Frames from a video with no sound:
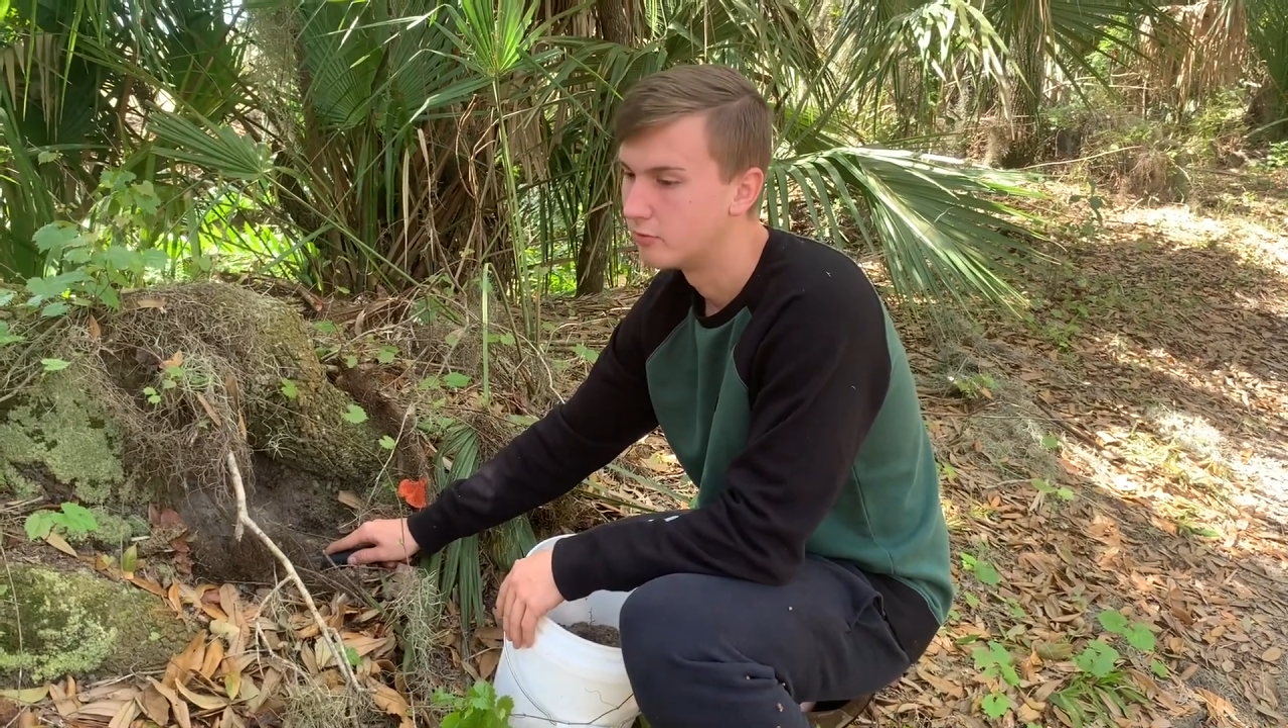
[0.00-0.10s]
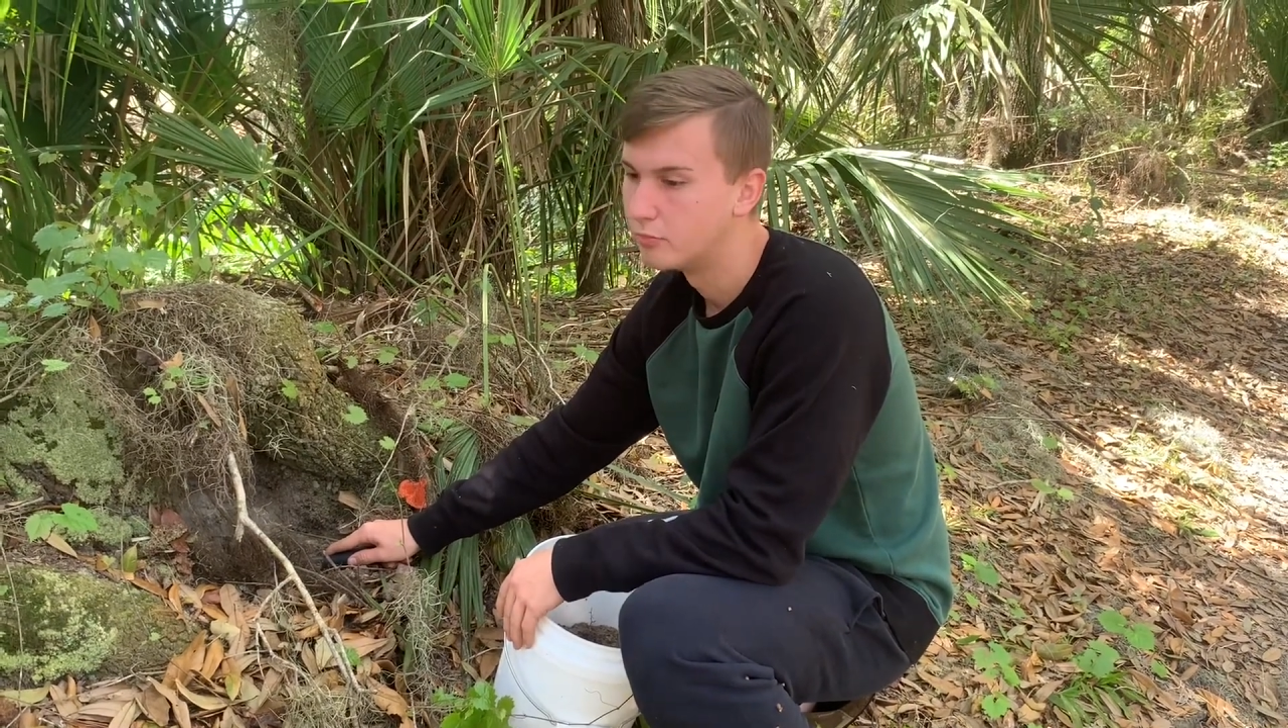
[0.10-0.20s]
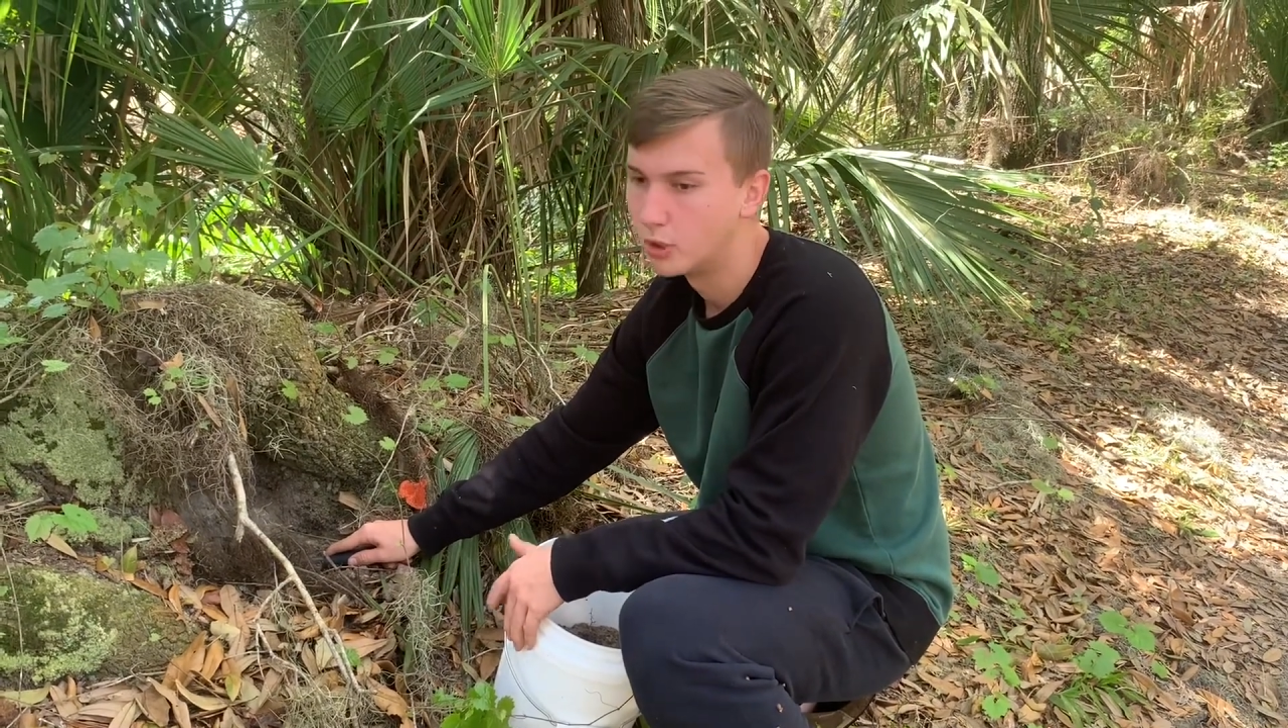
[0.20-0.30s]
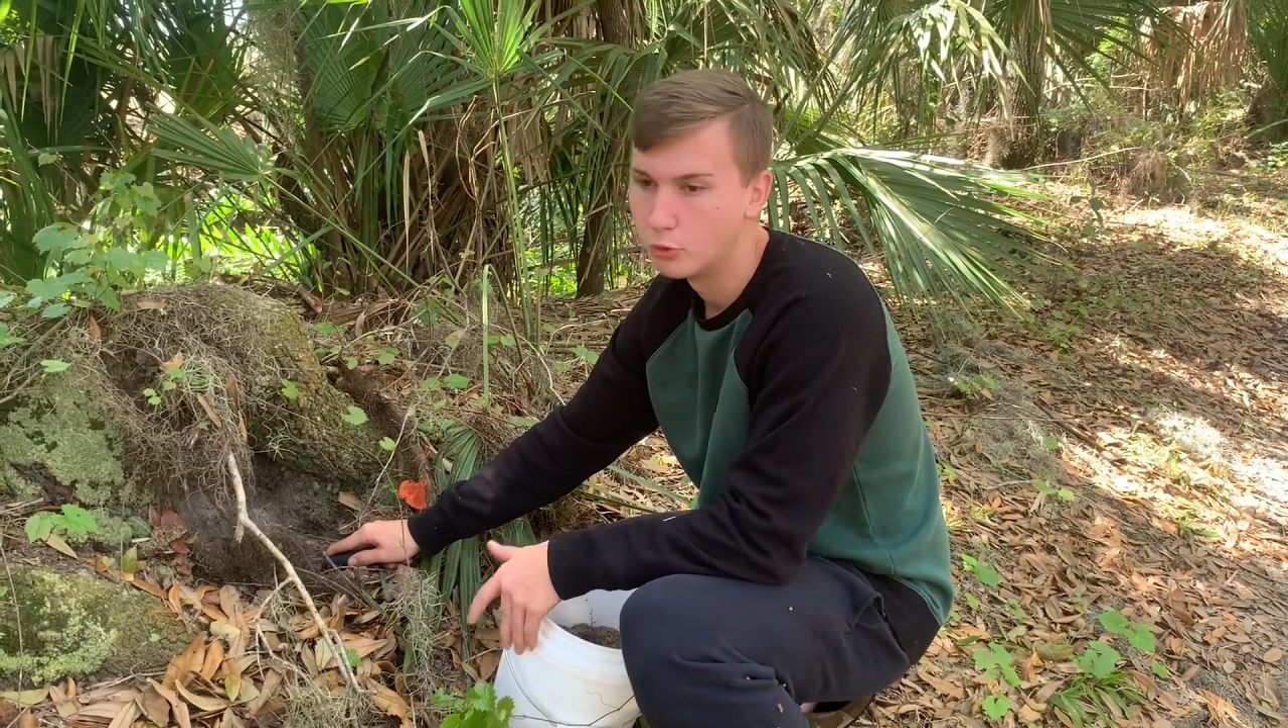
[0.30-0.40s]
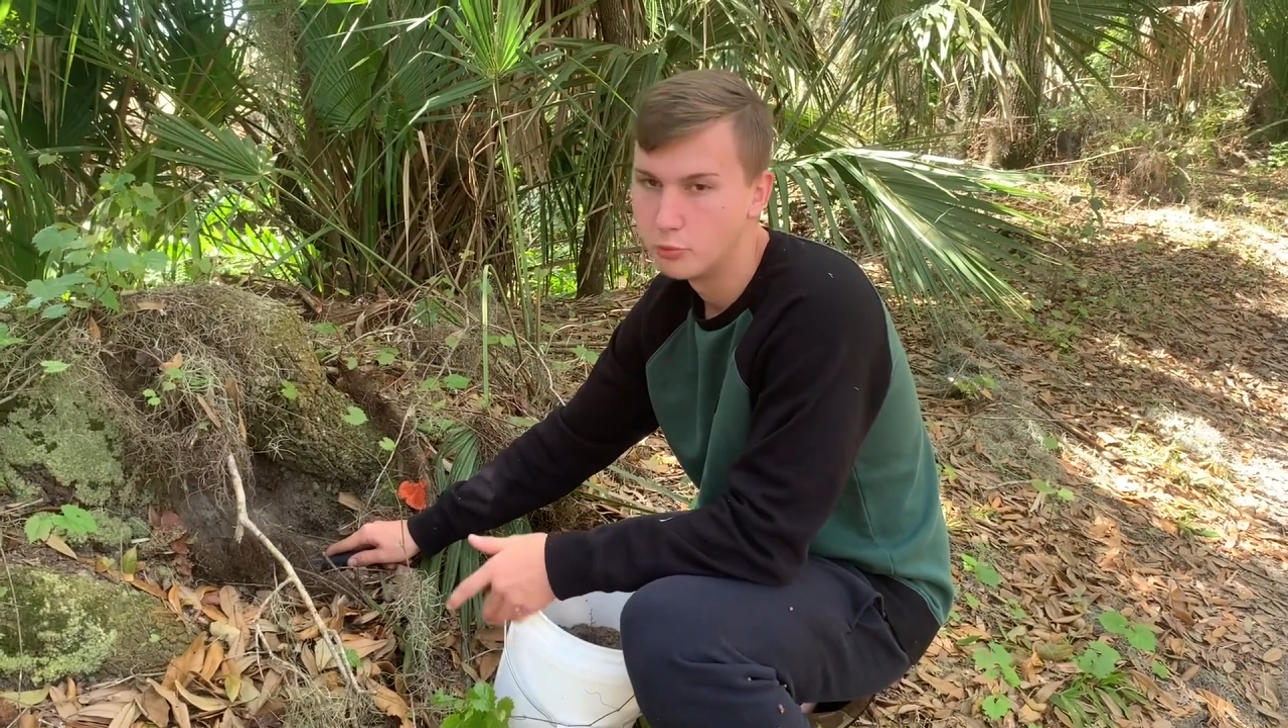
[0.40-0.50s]

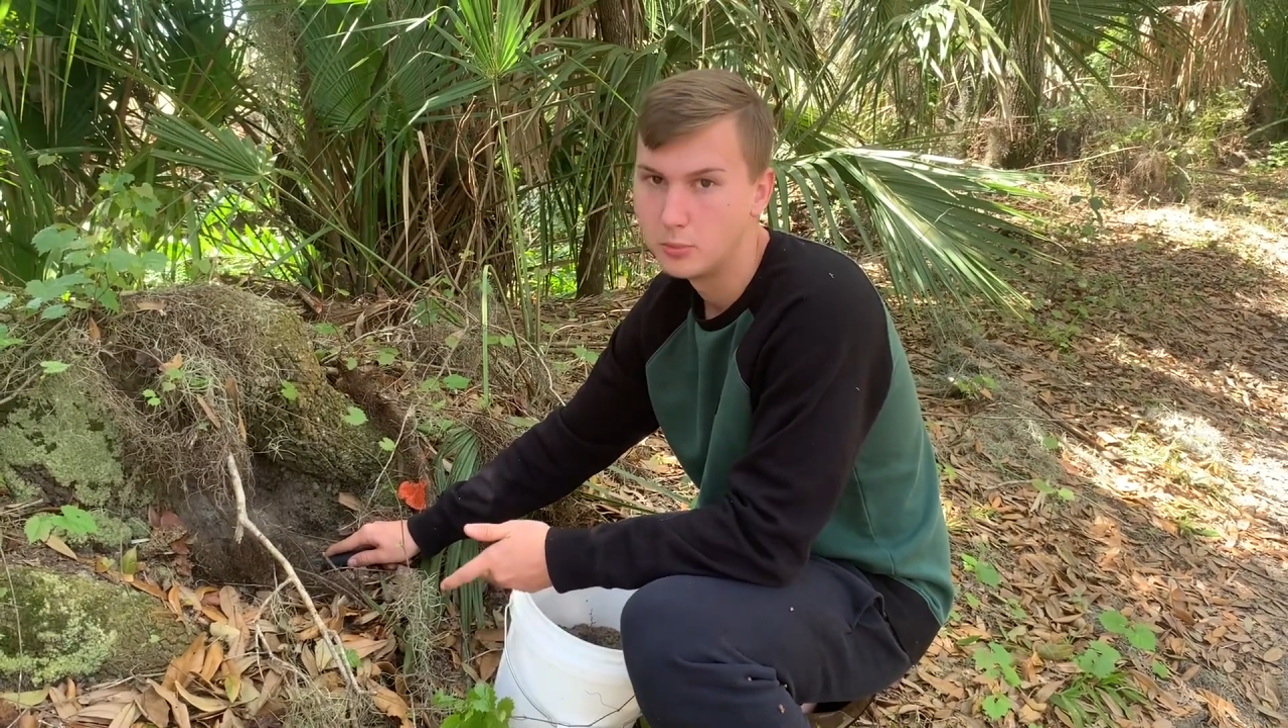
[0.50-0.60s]
bone